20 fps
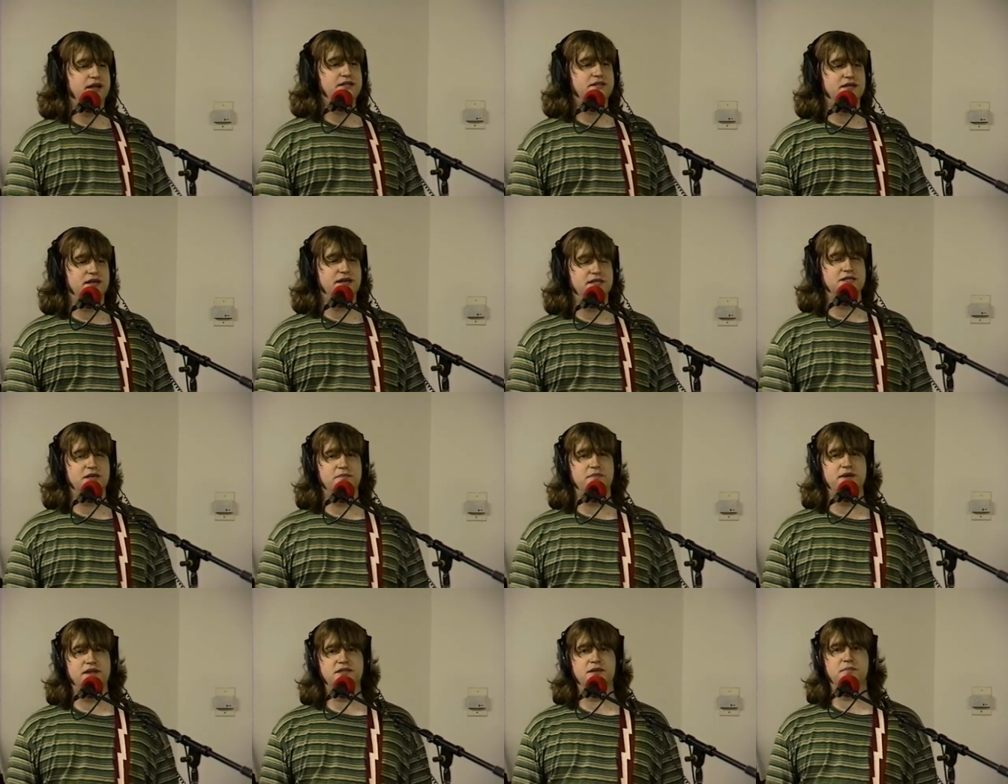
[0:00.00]
it's a, it's a
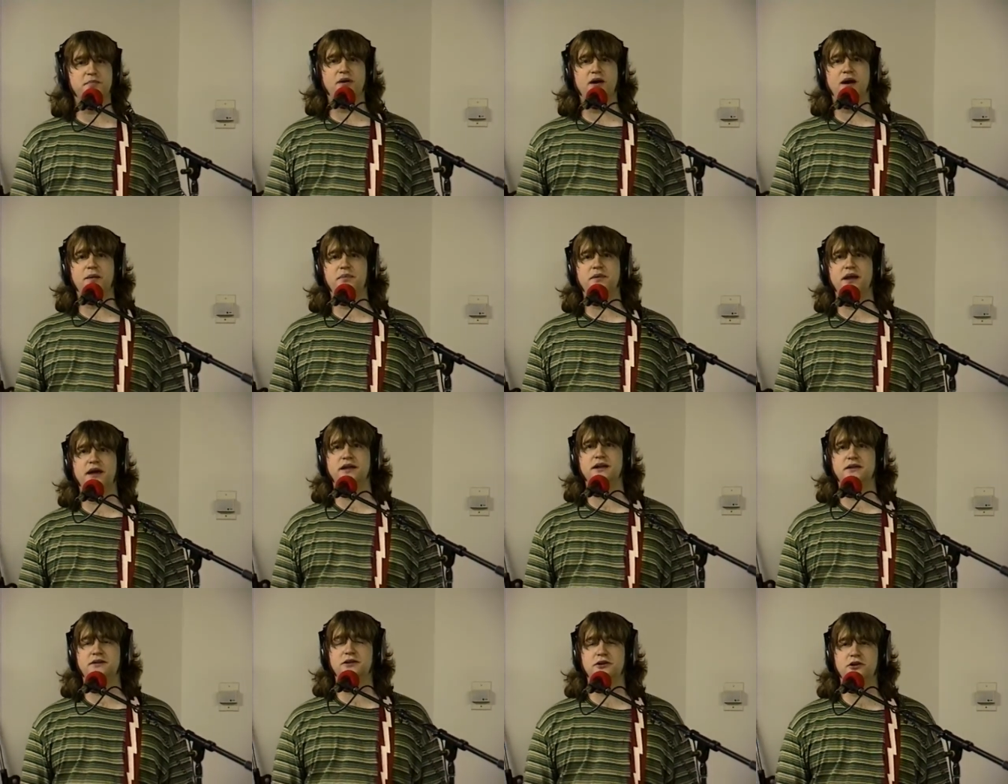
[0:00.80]
it's a pop kind
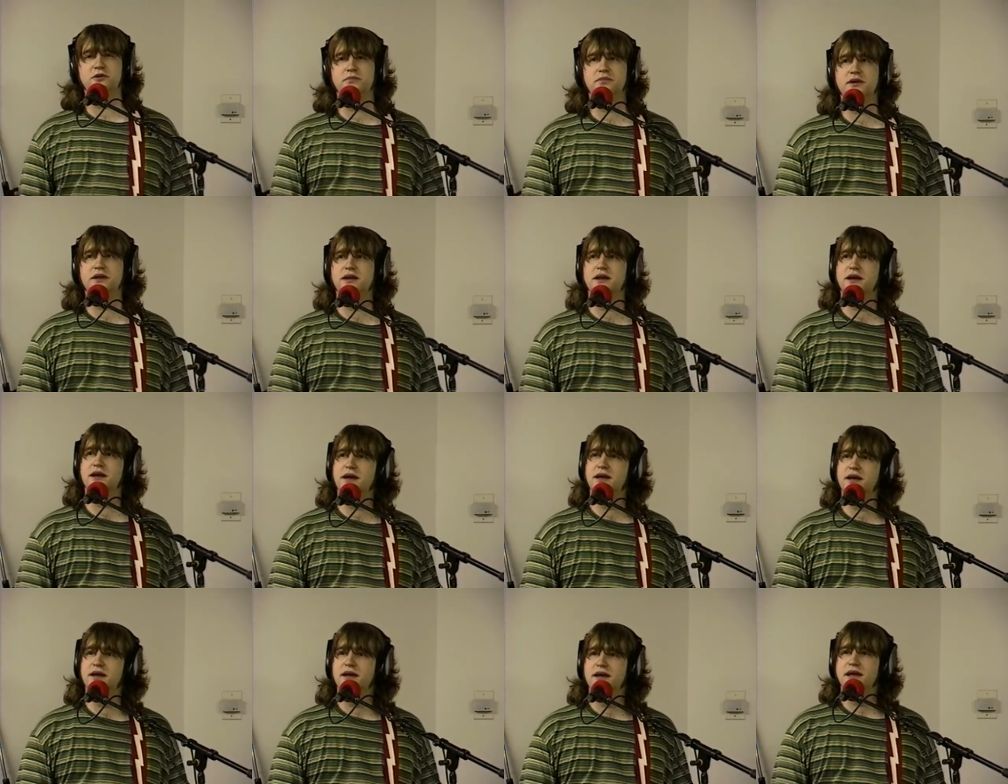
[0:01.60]
of tune, but uh,
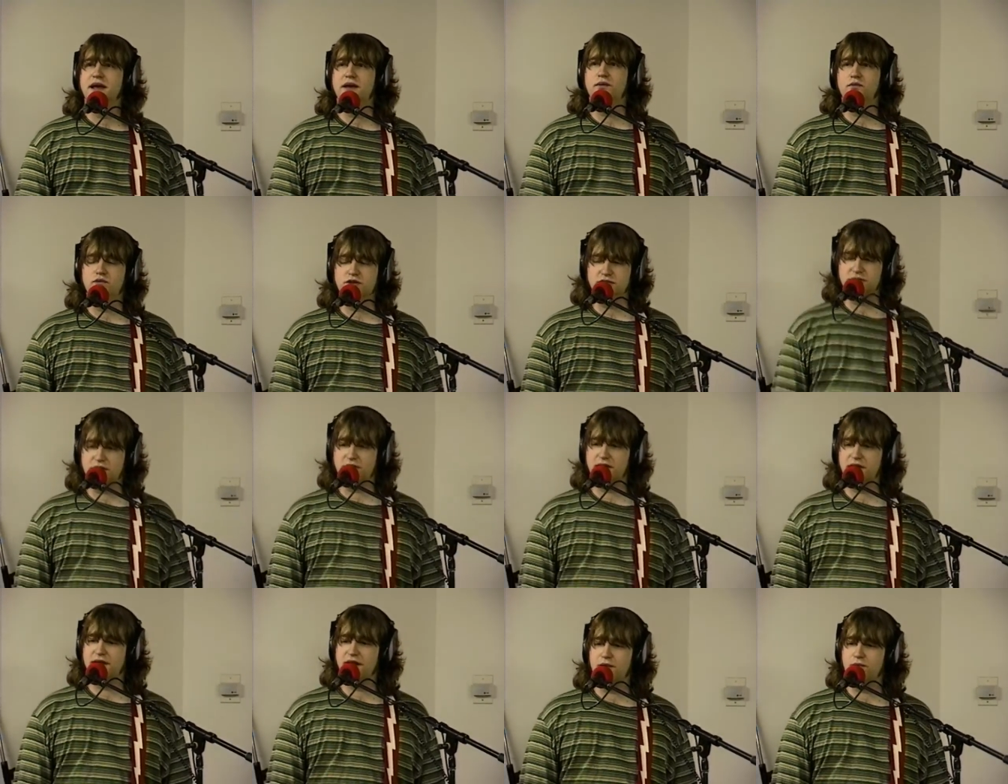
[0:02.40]
and we
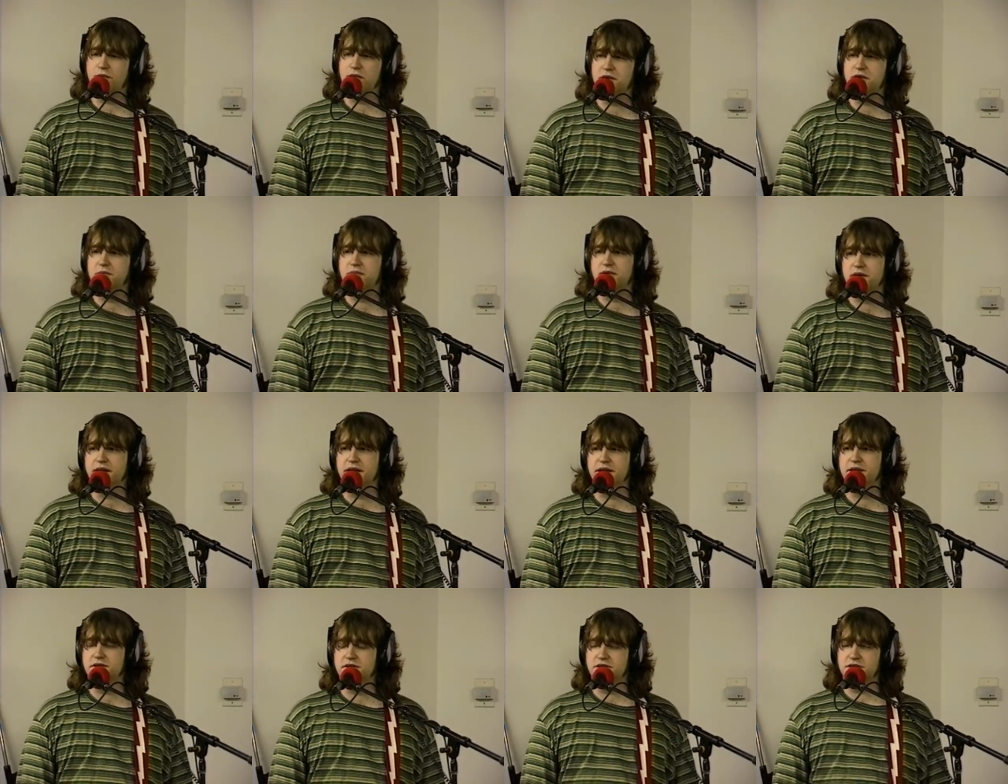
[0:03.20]
started out wanting to
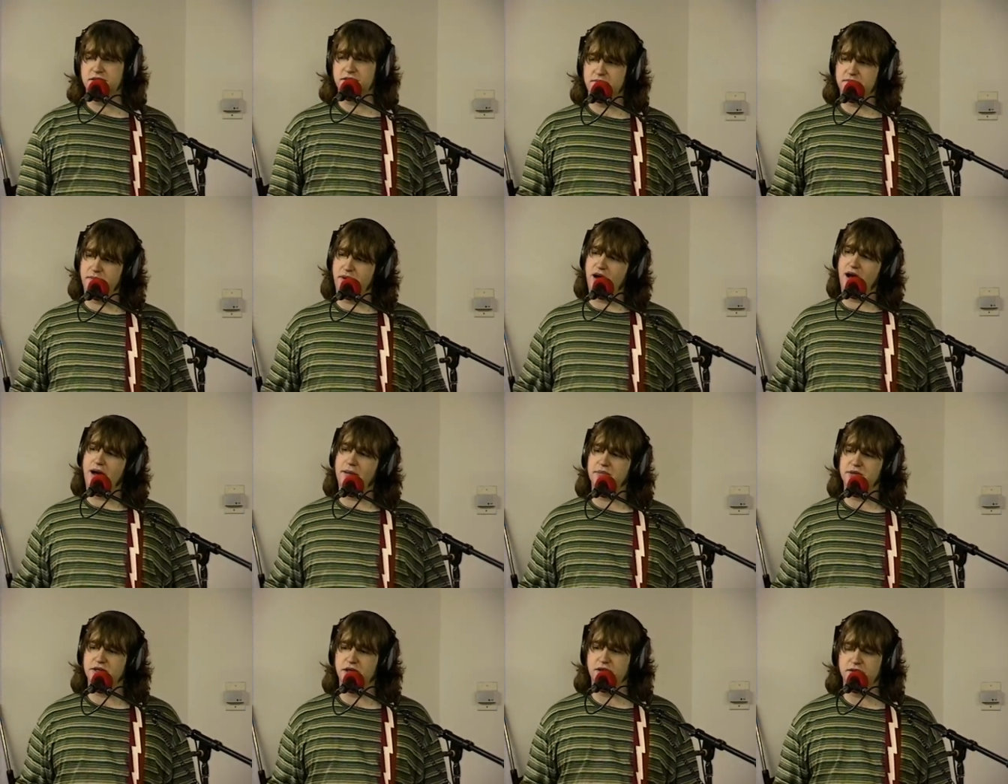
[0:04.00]
play just yeah. pop
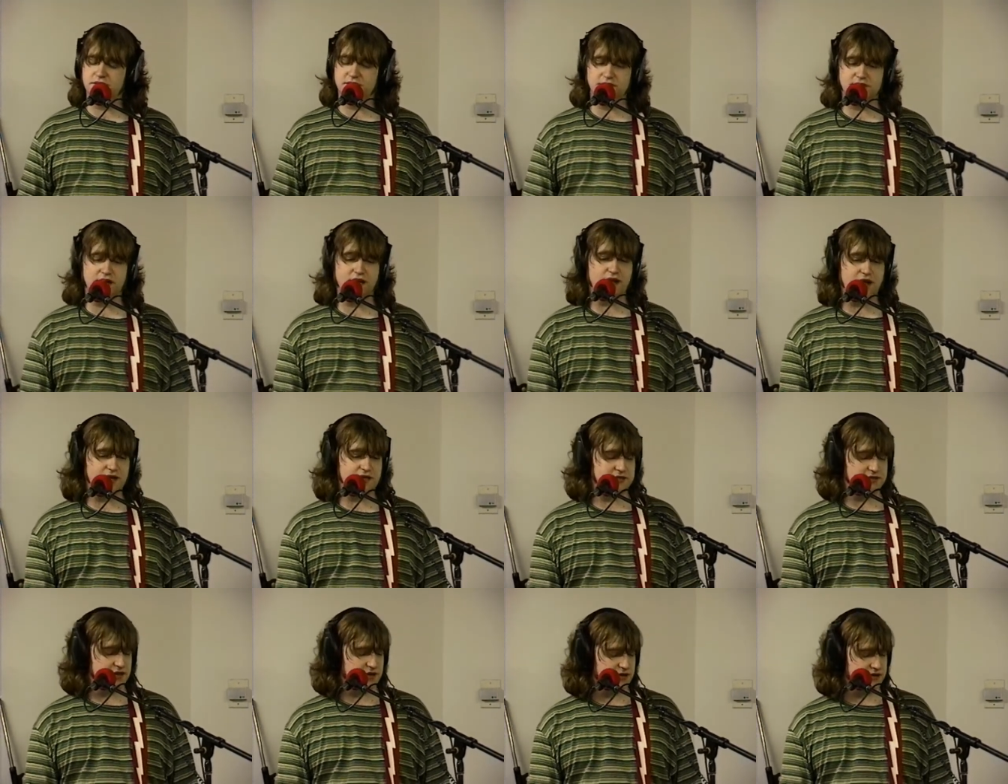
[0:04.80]
songs because I like
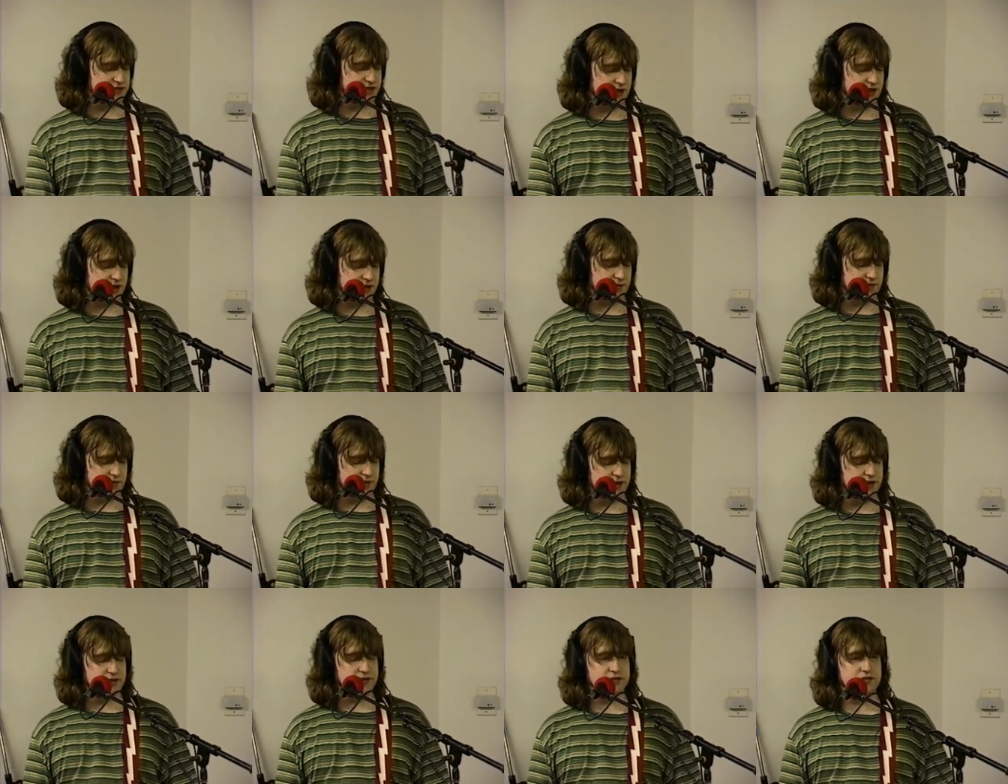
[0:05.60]
songs. I like
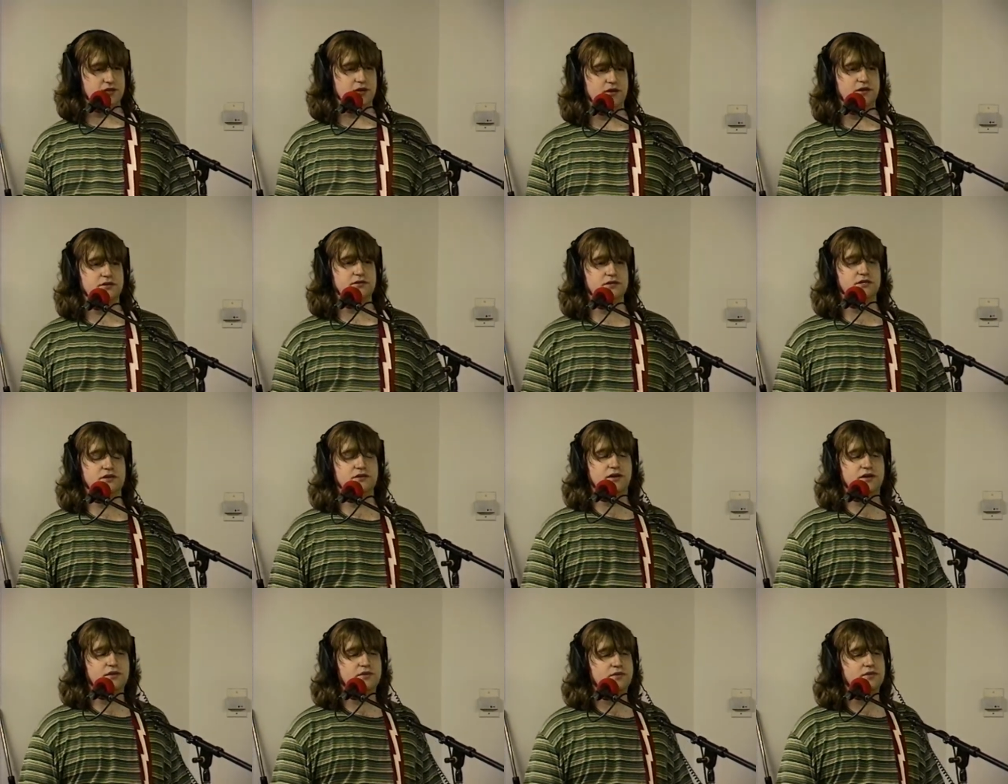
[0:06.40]
real songs. You know,
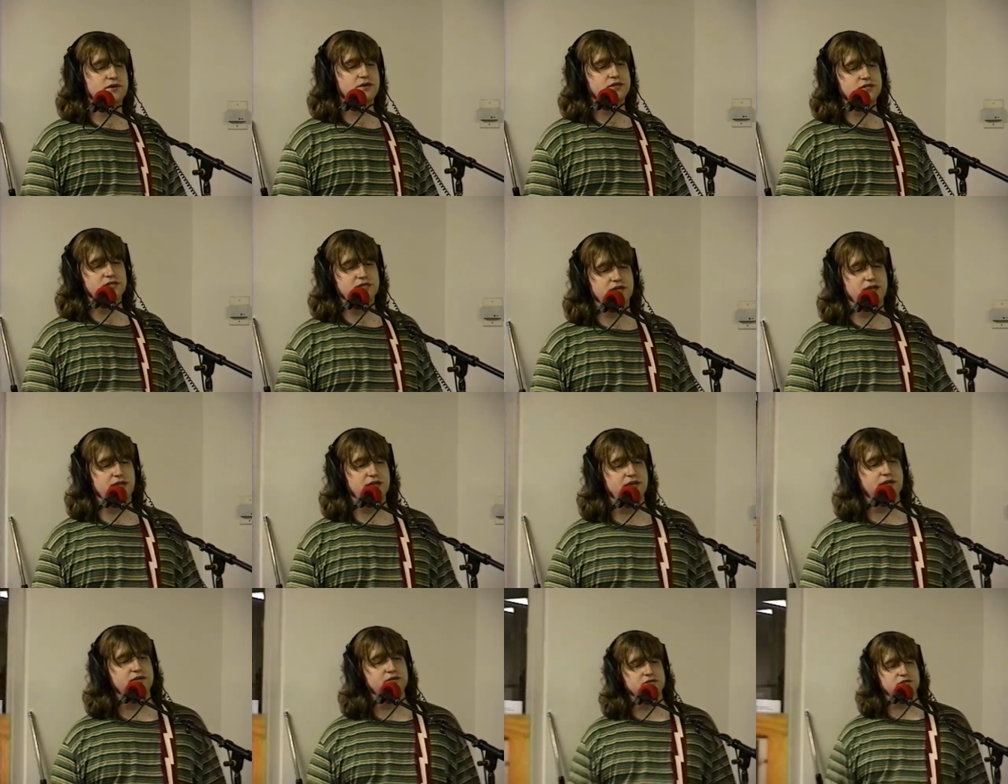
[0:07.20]
I don't want to just stand
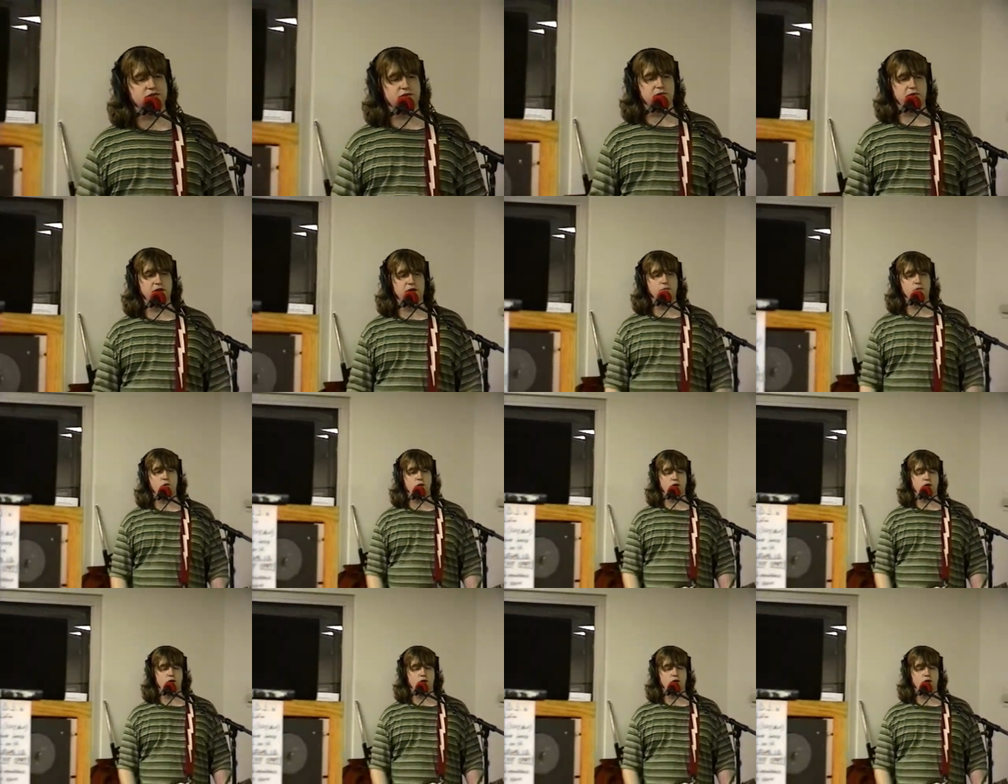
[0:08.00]
there and scream